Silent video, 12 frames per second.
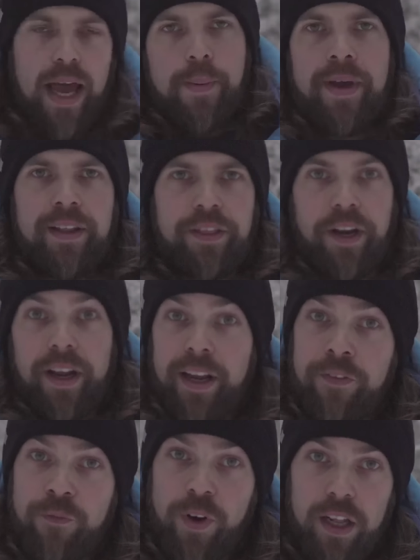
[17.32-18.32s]
I'm Hendrik
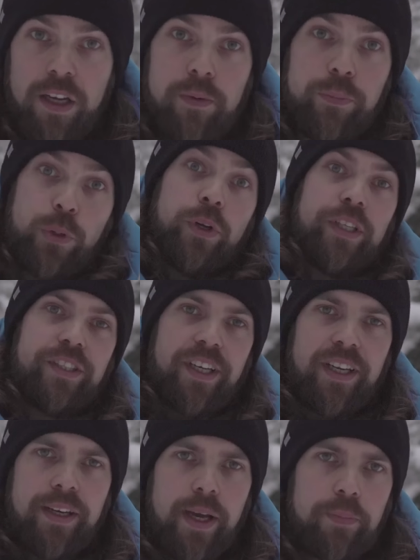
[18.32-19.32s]
and welcome to this
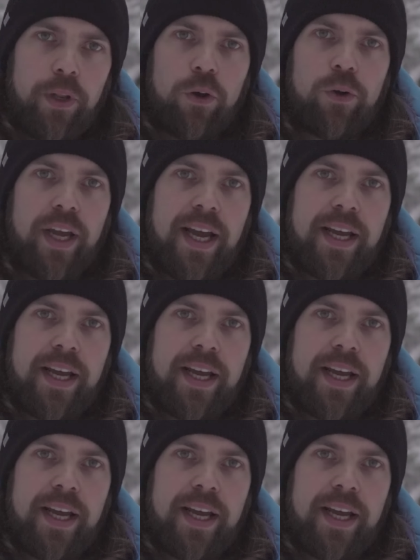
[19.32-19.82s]
in-depth look